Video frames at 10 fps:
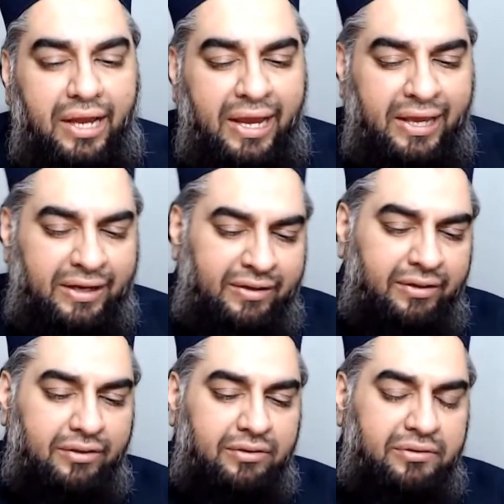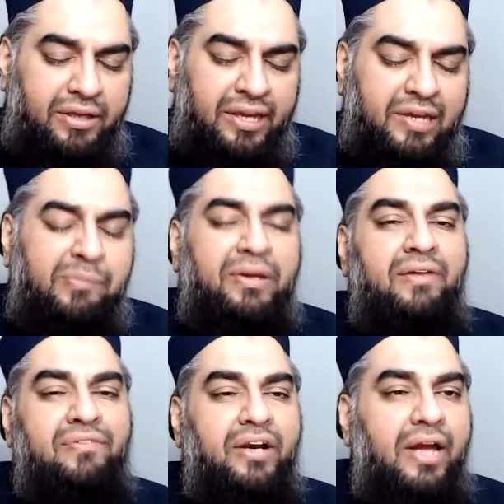And it can be
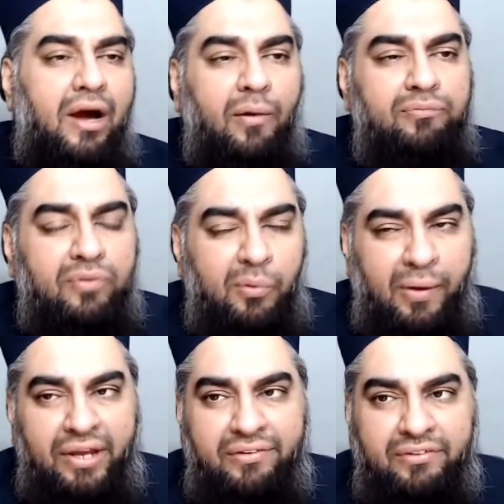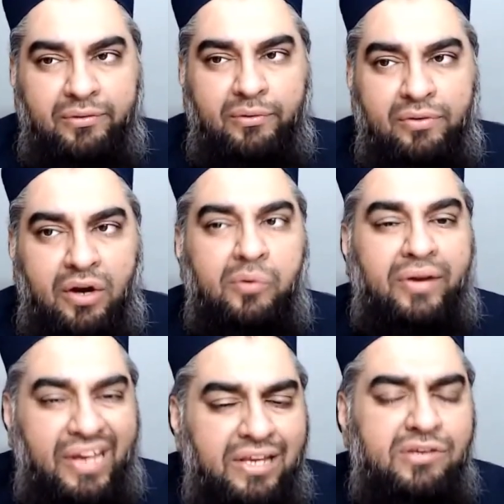a very helpful way to go
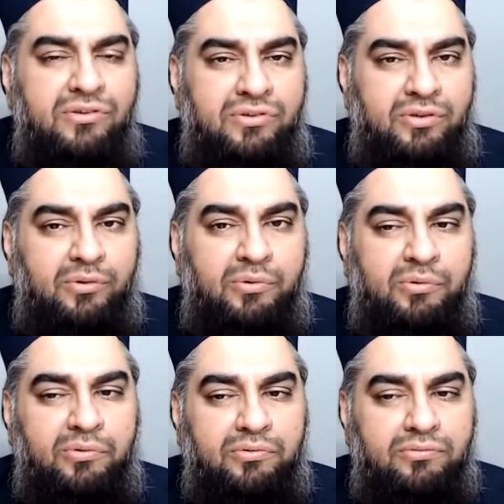into